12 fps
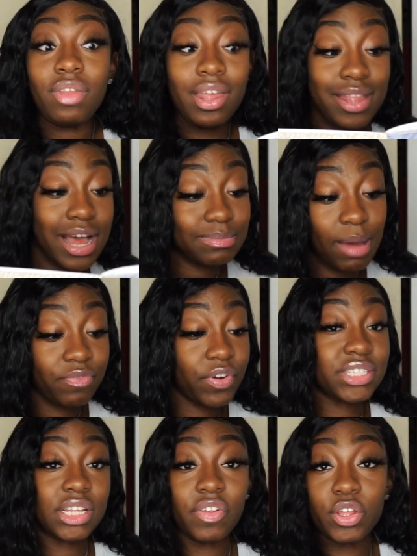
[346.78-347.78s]
that's my
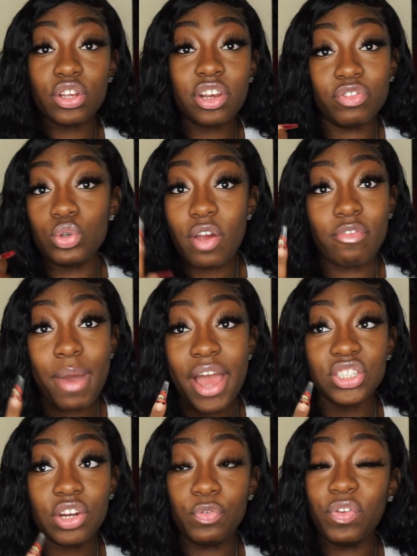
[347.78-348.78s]
first. I feel like you should have a
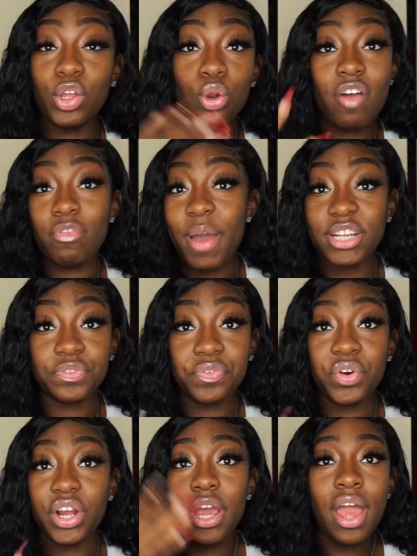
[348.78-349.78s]
passion. If you feel like you don't have a passion
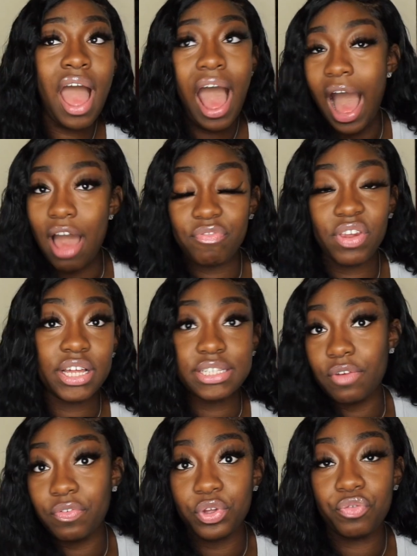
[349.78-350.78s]
for it, I feel like it's
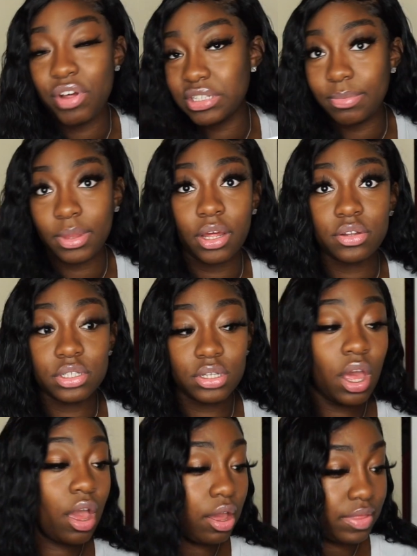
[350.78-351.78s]
not for you. Find something else.
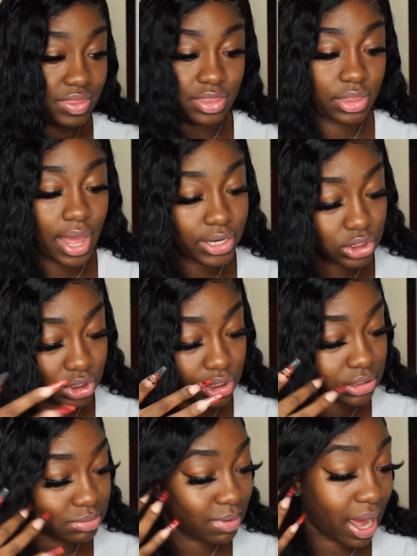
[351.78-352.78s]
That's
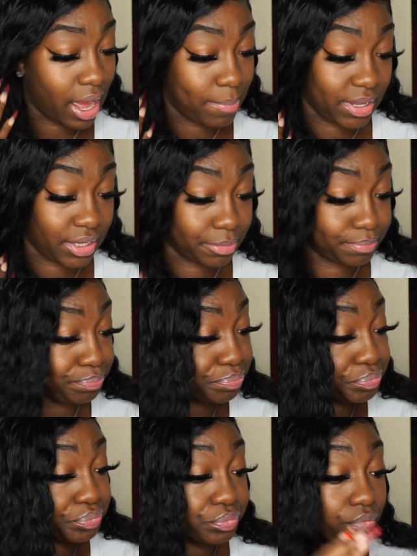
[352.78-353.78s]
just my opinion.
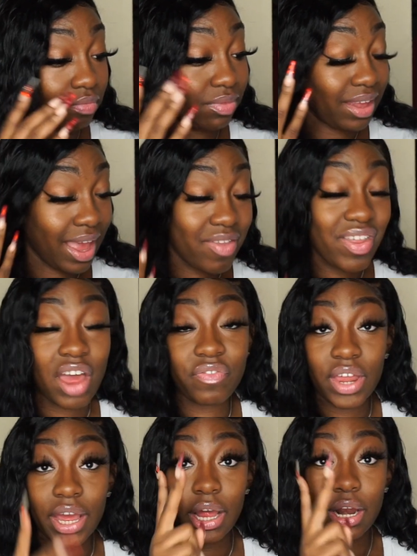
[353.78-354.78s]
And then I
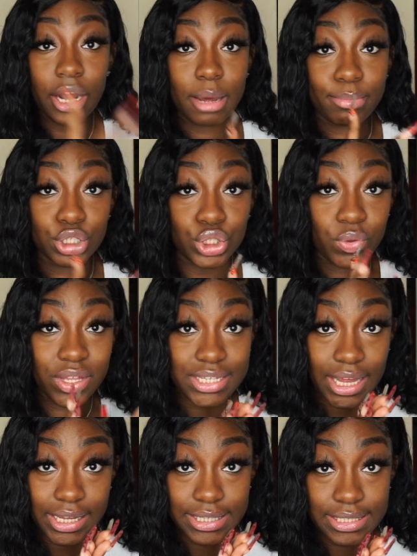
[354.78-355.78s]
feel like number 2, the
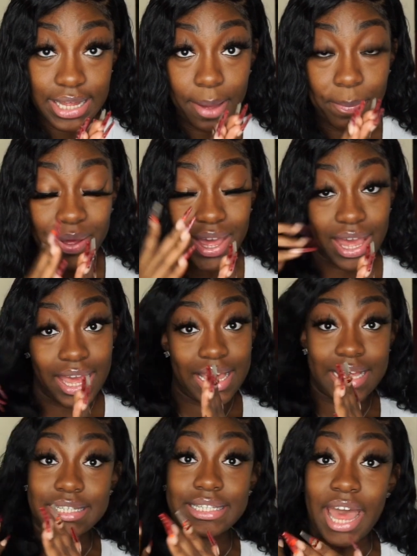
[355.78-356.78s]
second step,
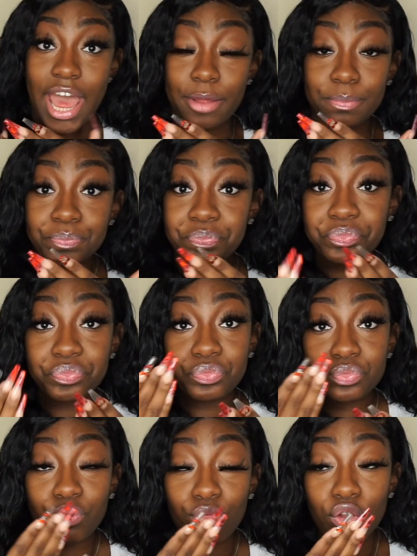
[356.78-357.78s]
is that
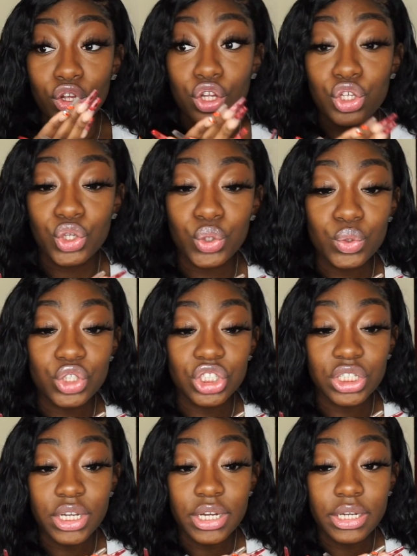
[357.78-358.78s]
you
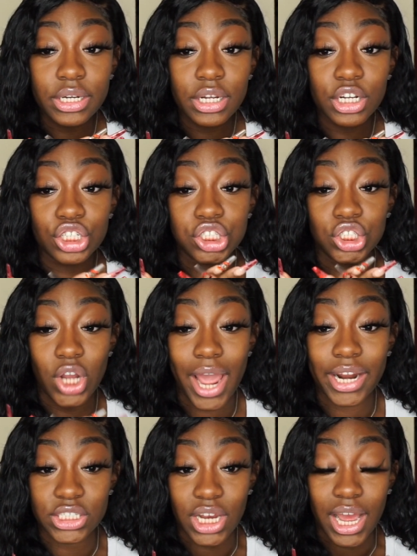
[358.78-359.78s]
should
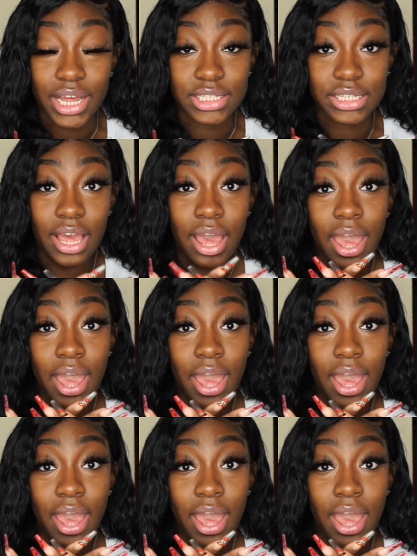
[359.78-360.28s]
strategize.